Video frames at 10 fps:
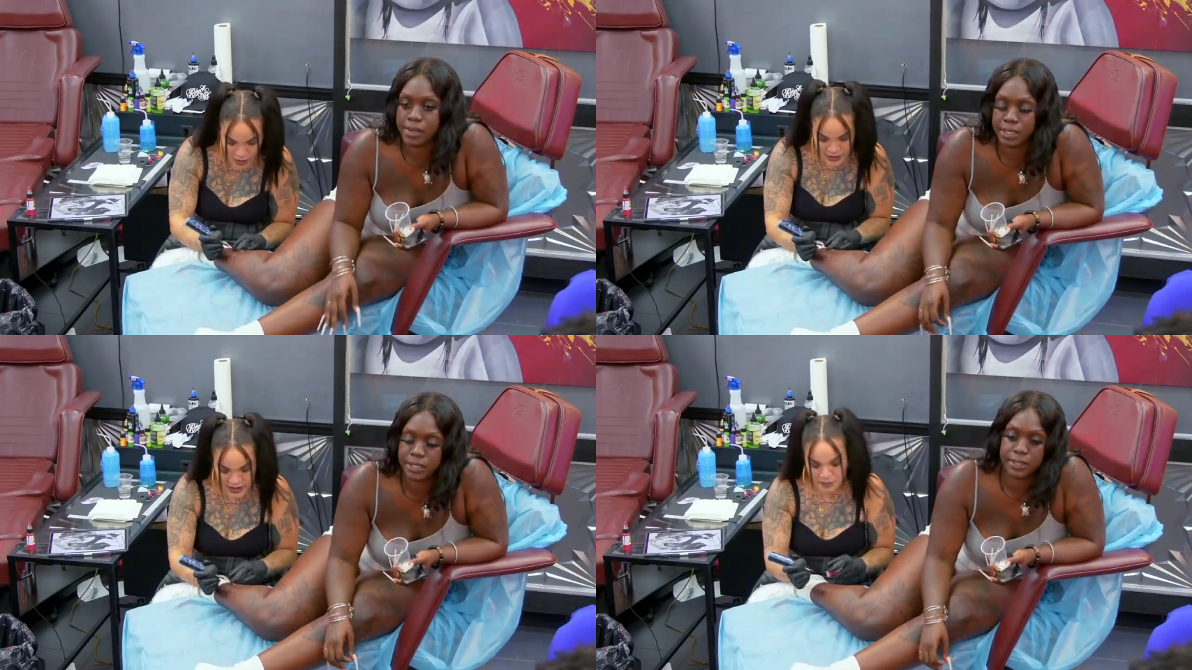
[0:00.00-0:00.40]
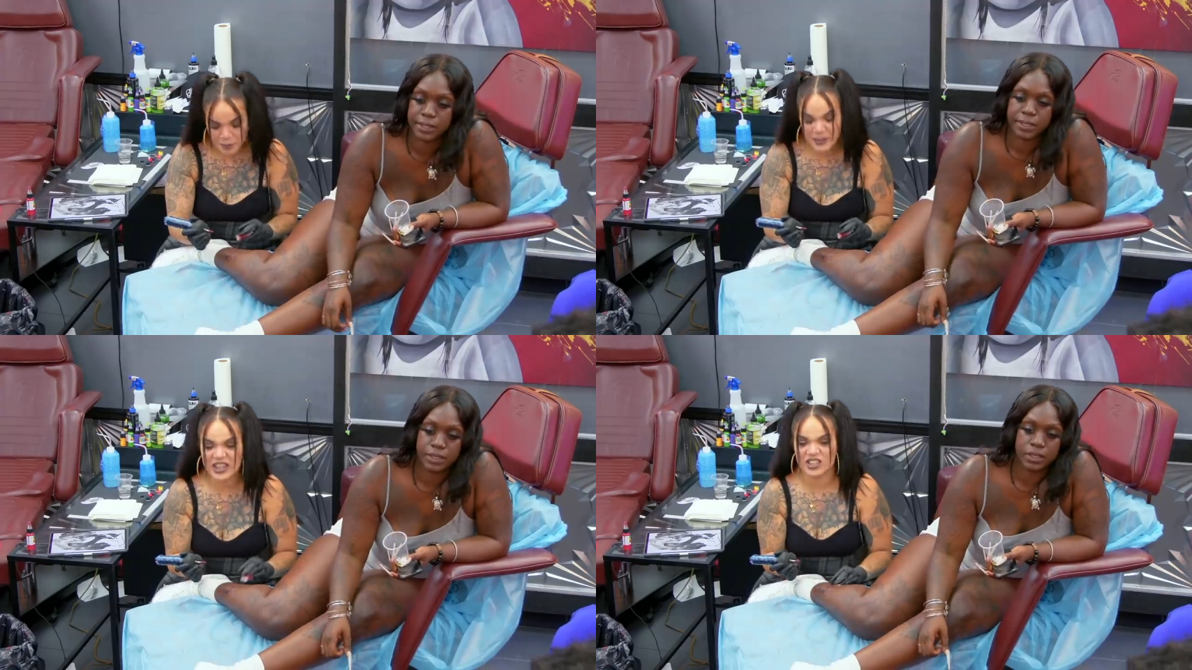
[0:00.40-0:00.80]
Speaker 1: Team
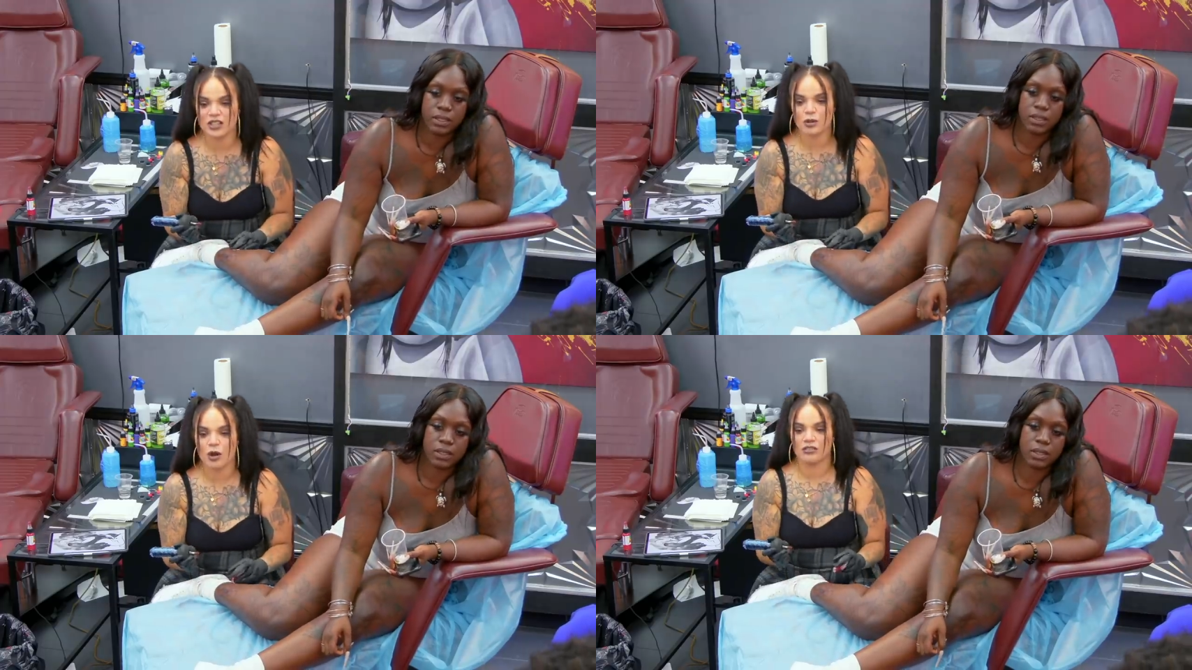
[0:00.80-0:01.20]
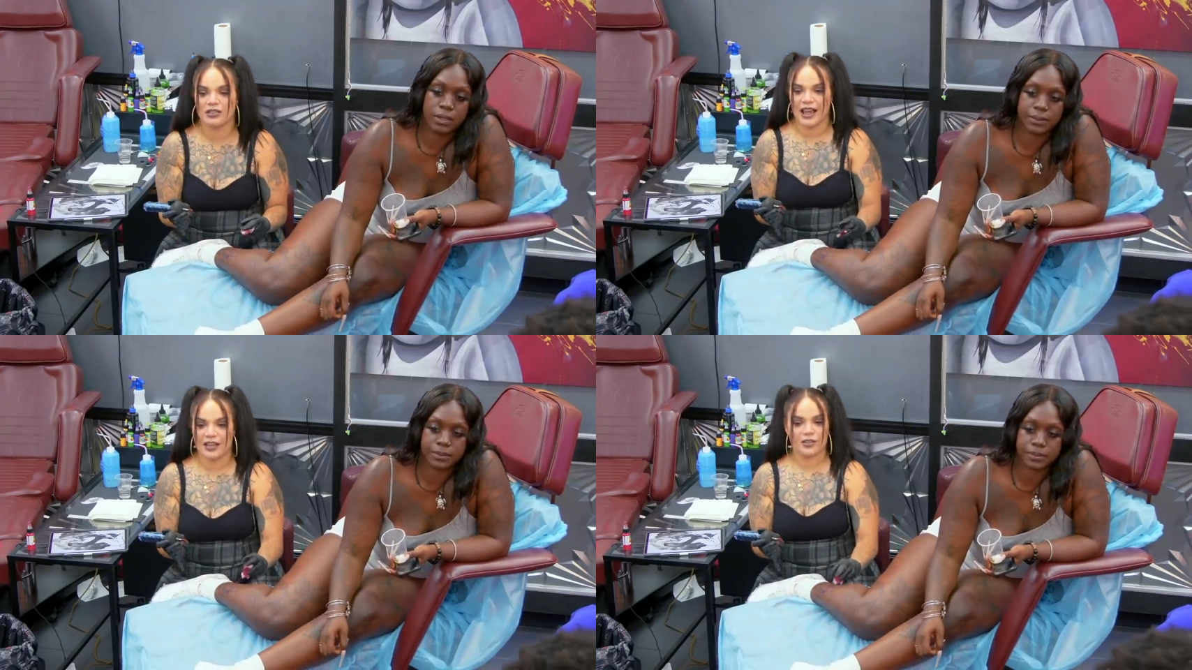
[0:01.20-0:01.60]
bitches all
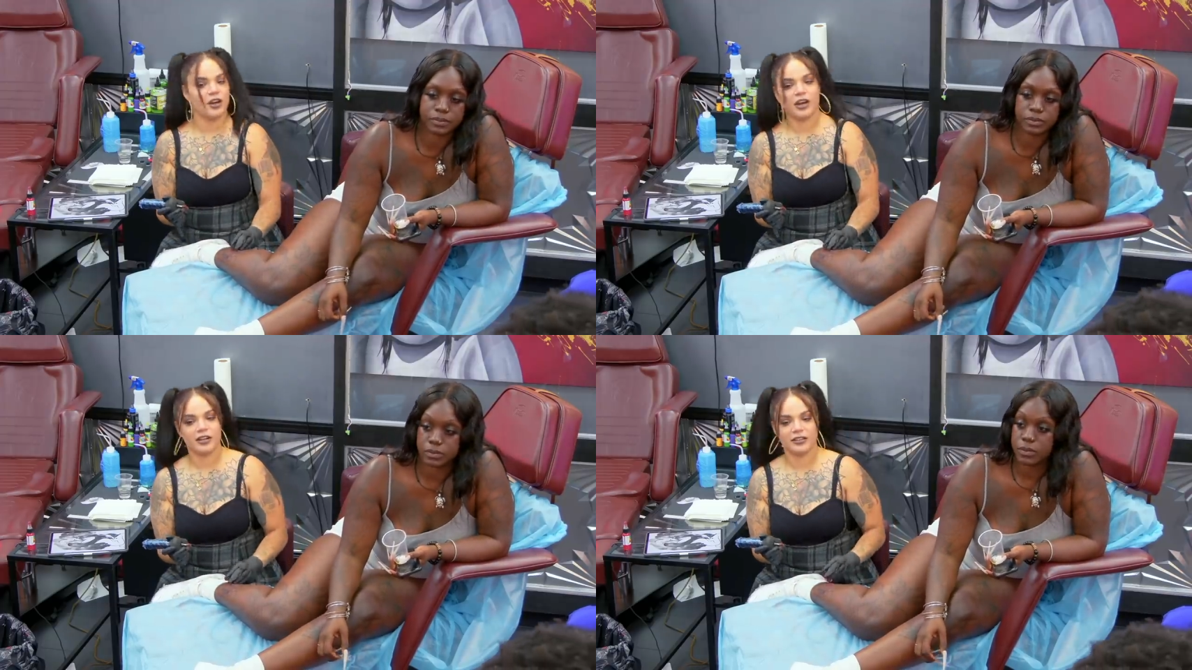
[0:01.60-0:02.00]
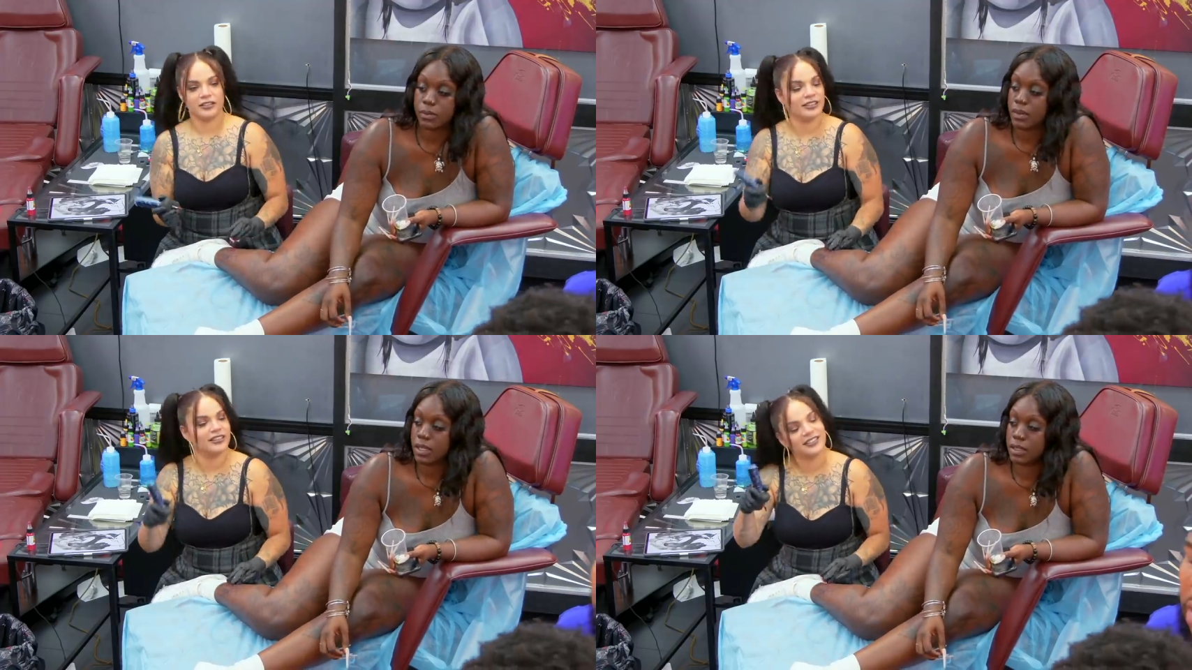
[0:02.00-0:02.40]
day, you heard?
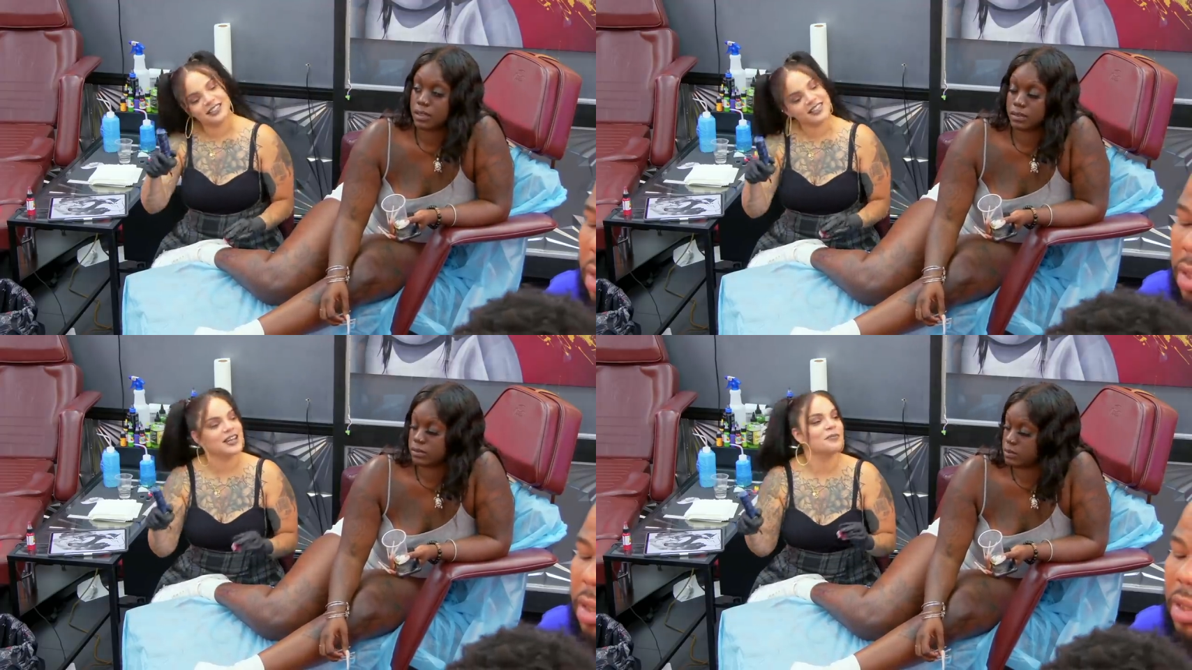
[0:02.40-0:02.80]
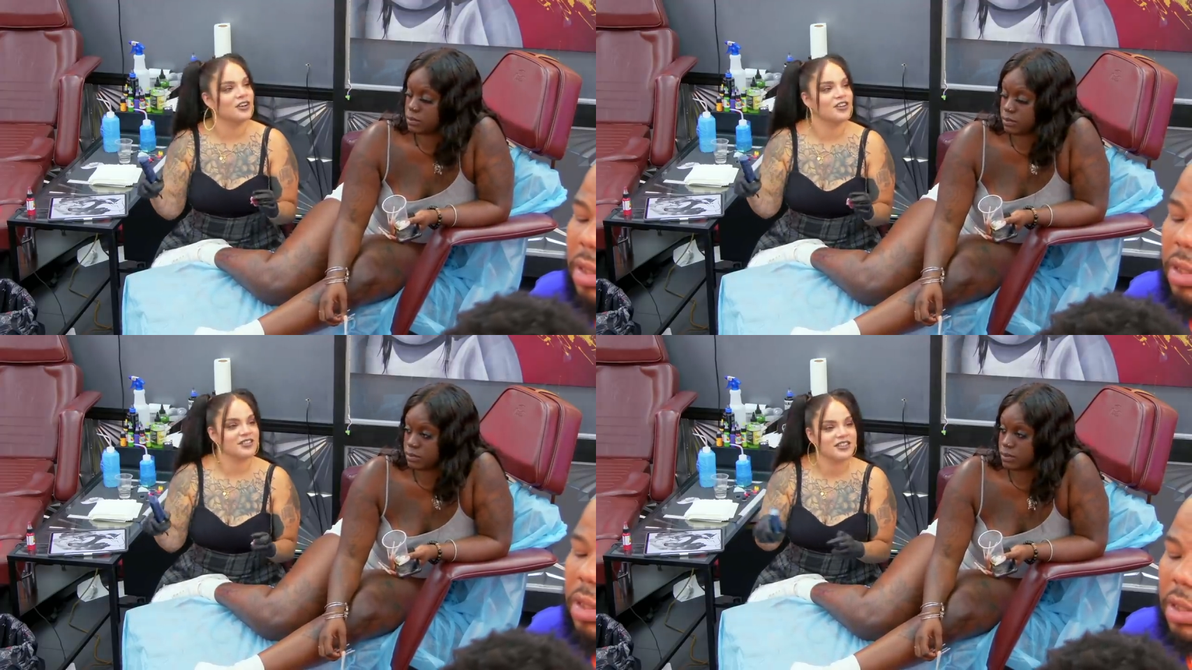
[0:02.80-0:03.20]
Team
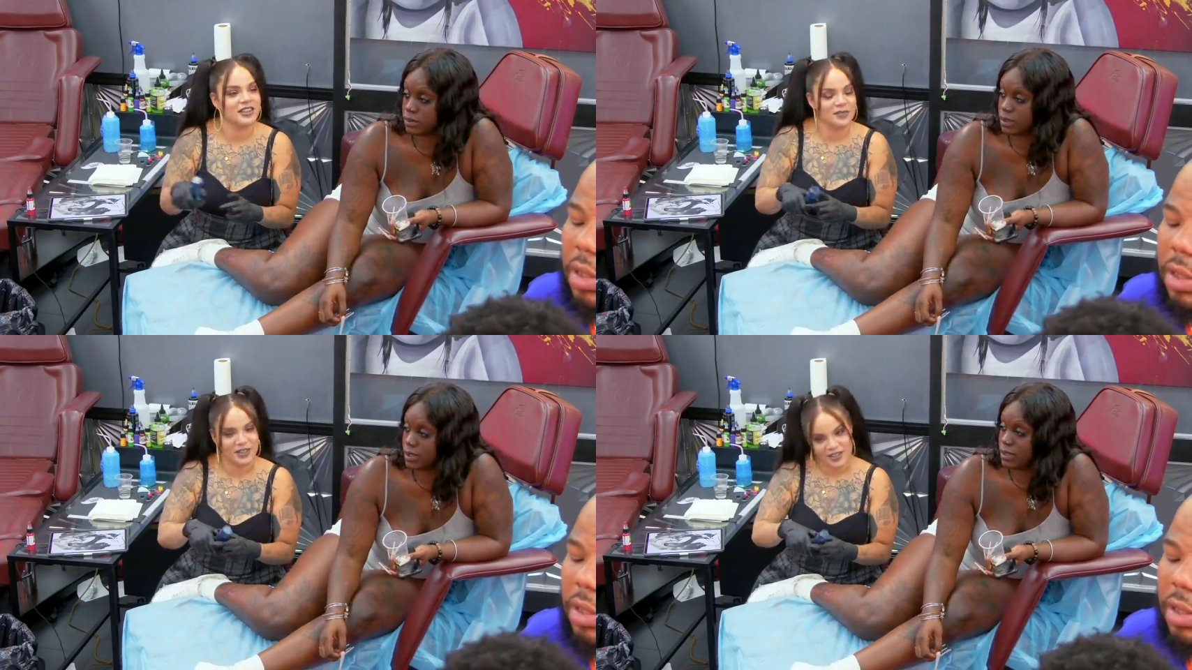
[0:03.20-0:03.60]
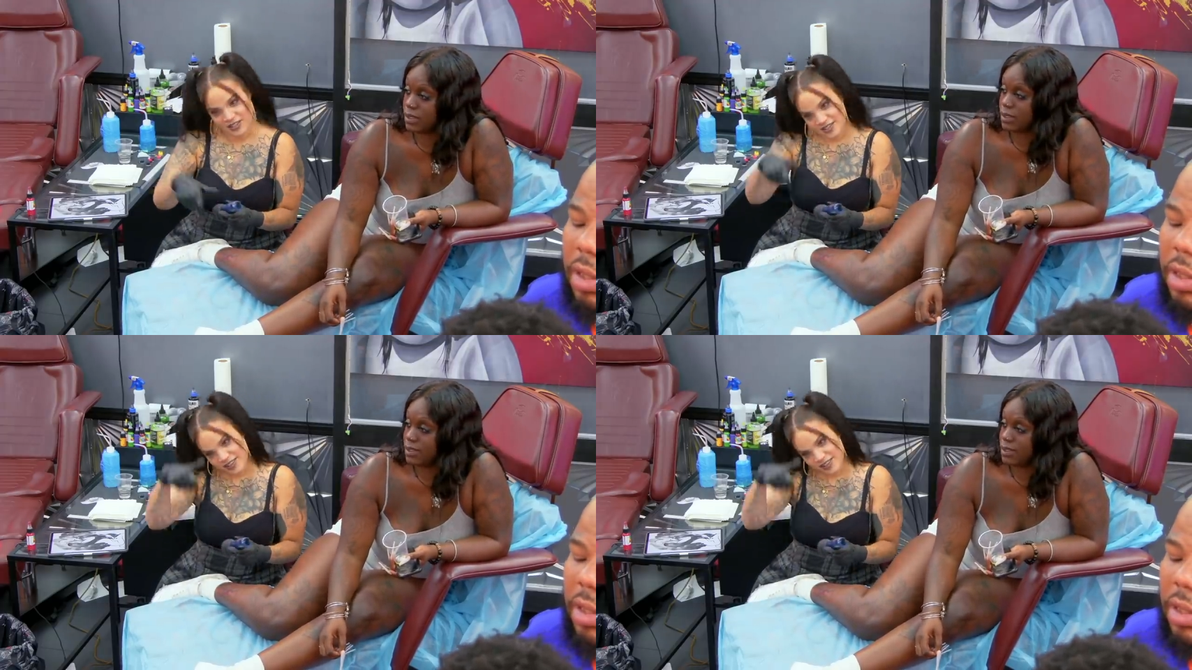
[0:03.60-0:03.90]
girls, team girls.